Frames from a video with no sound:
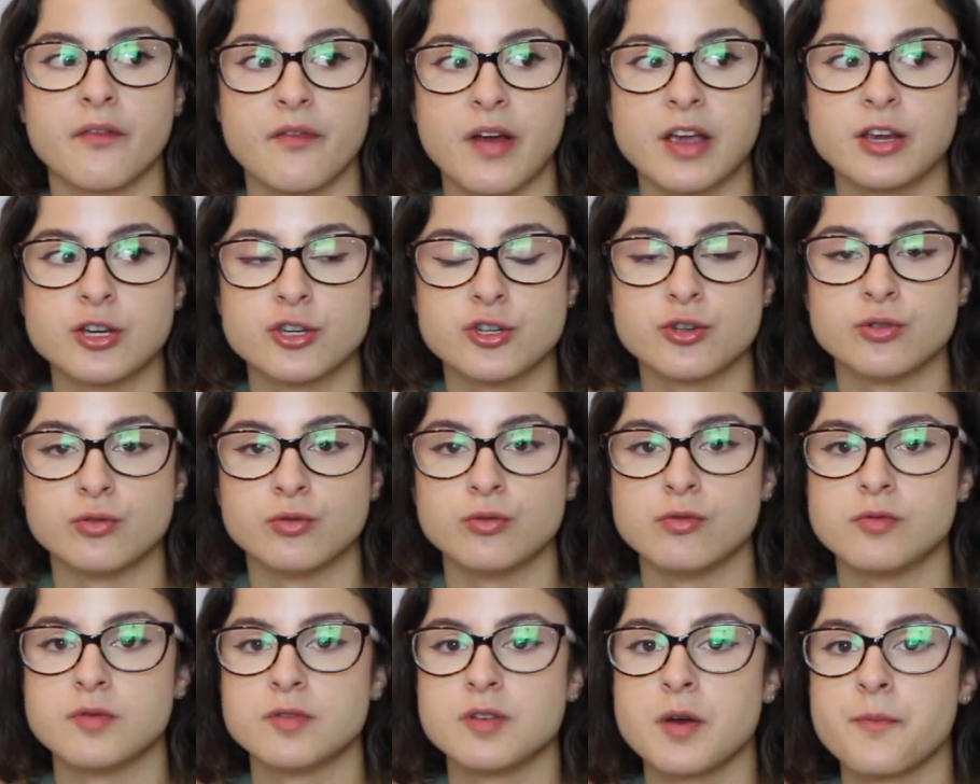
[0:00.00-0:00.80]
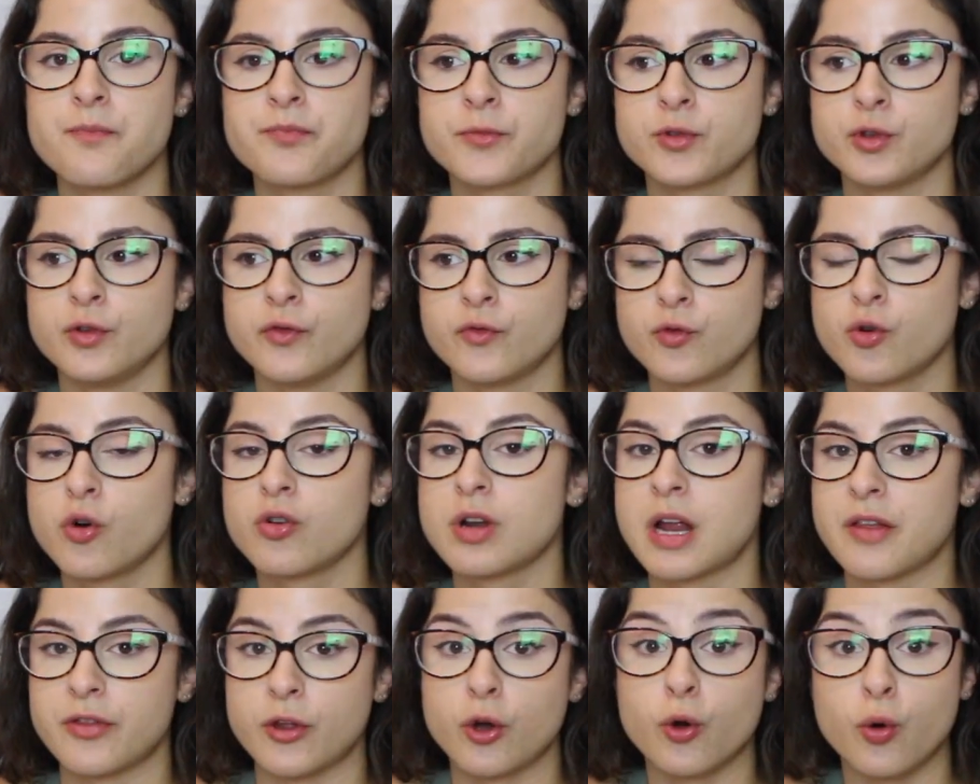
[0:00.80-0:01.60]
facials. You've
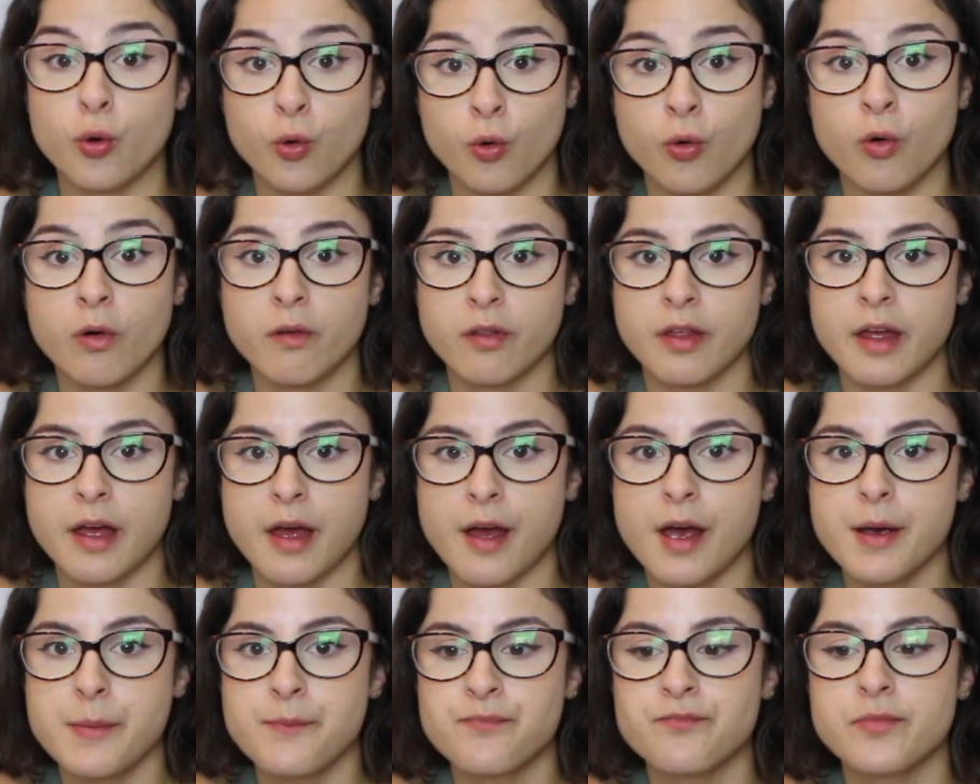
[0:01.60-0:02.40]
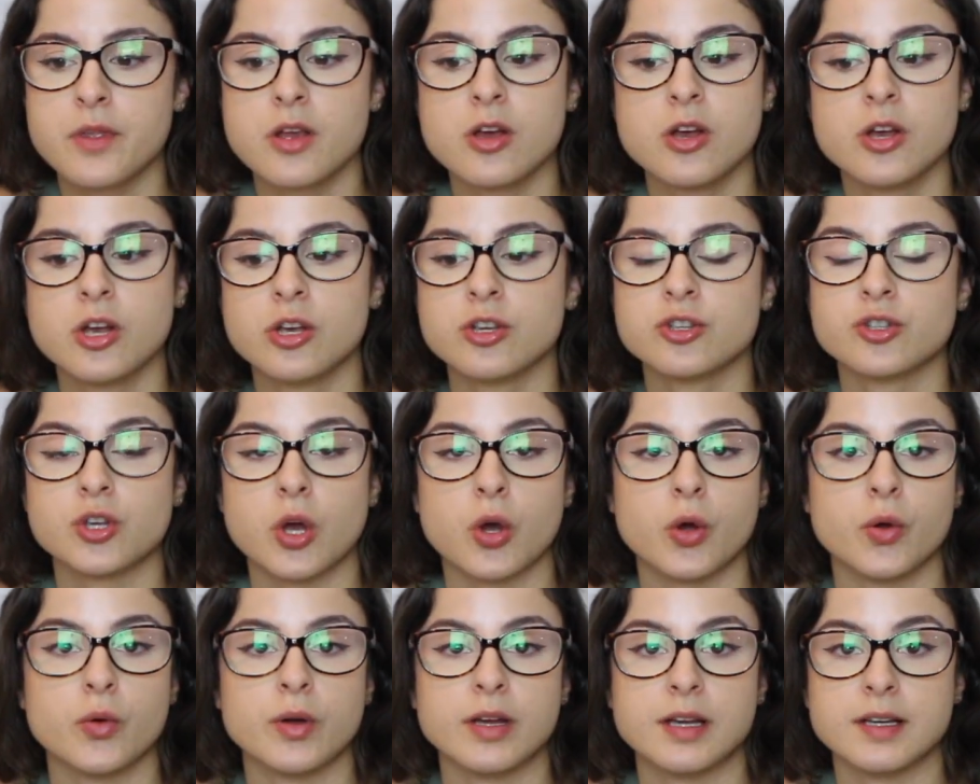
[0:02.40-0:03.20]
got like the core there,
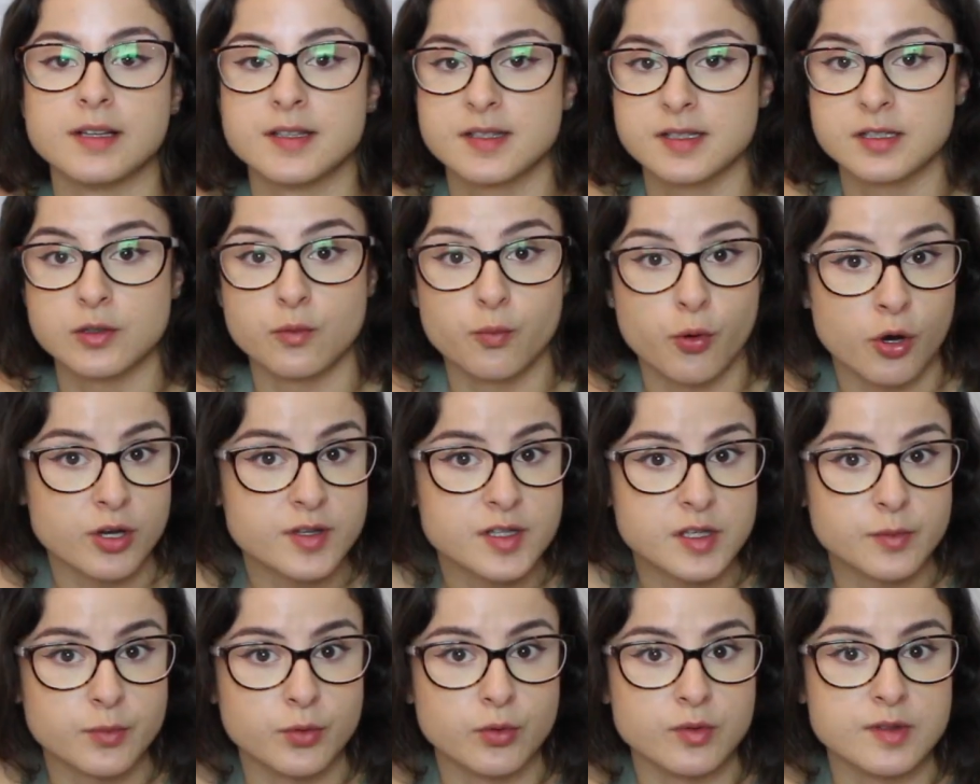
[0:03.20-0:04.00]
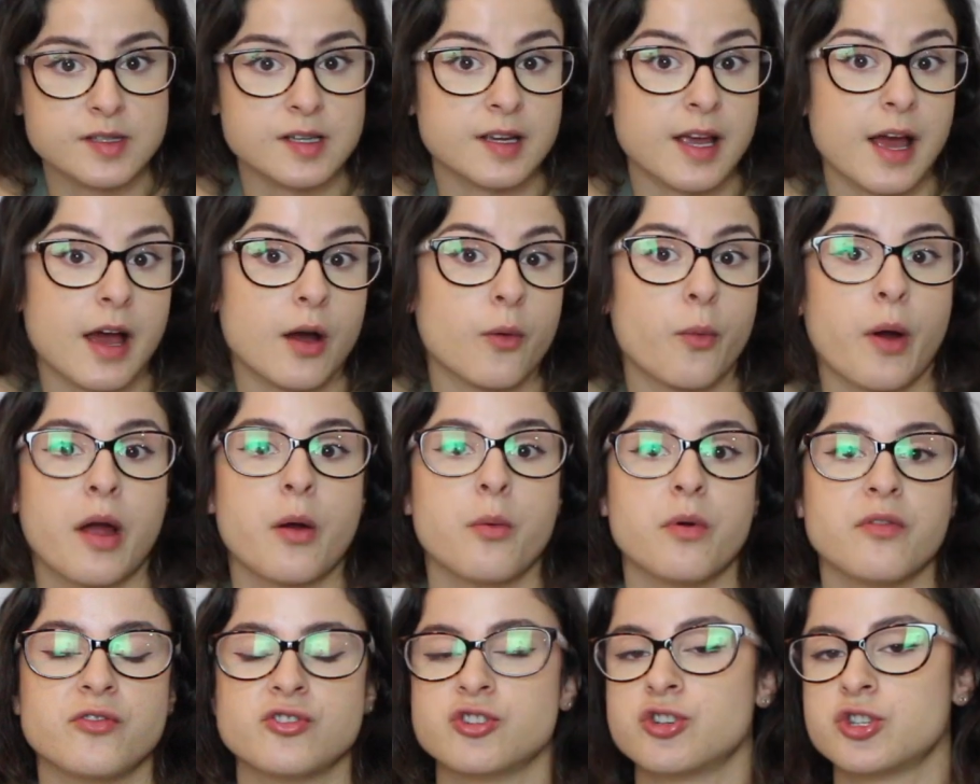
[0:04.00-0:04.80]
so it is still possible to get
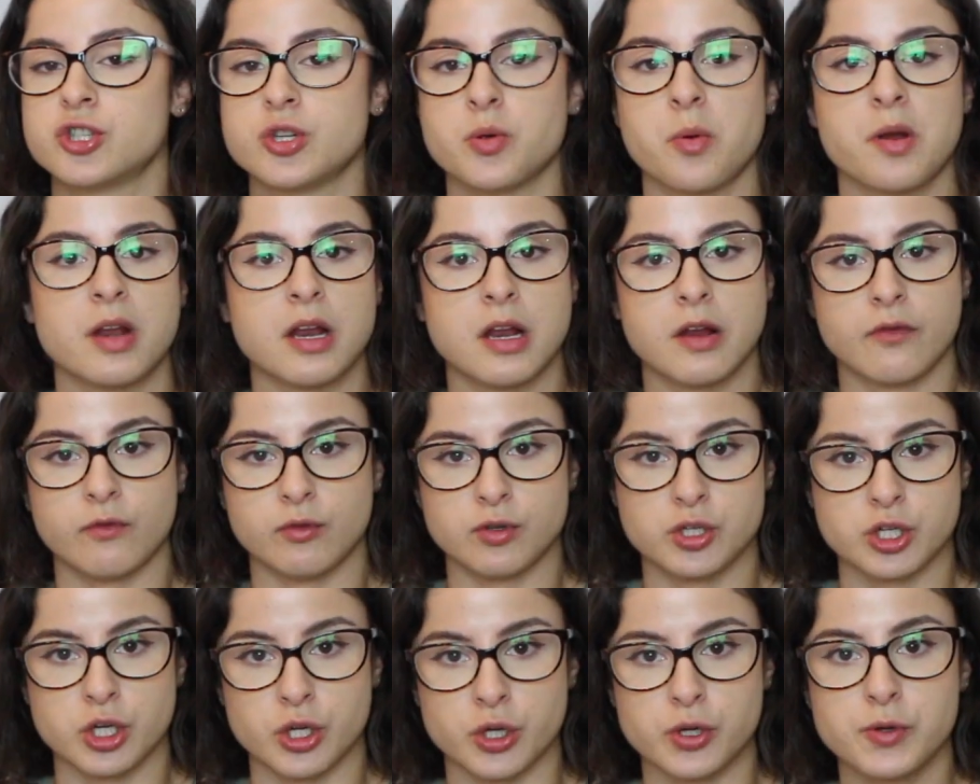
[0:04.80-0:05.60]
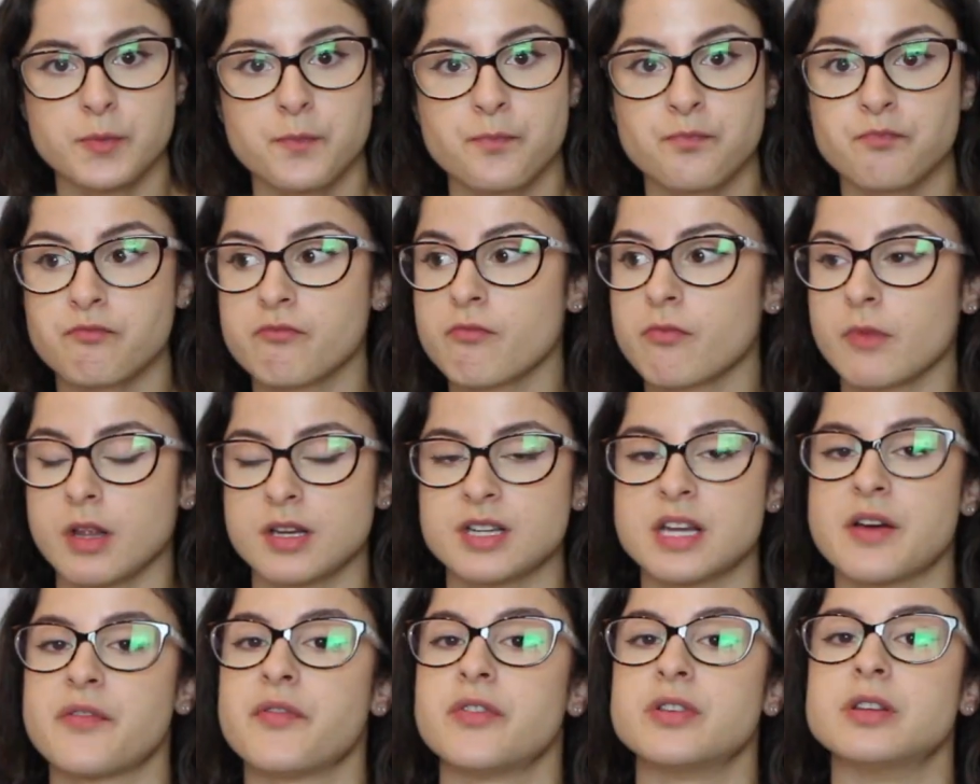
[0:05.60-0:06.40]
away with just doing level 2,
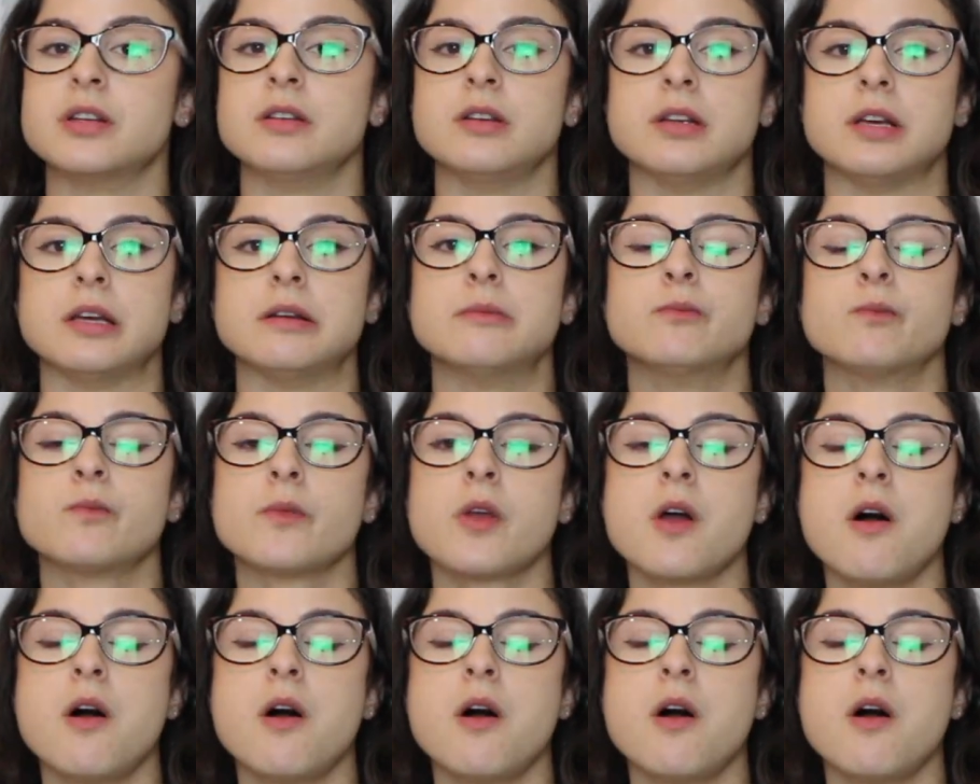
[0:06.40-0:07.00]
definitely.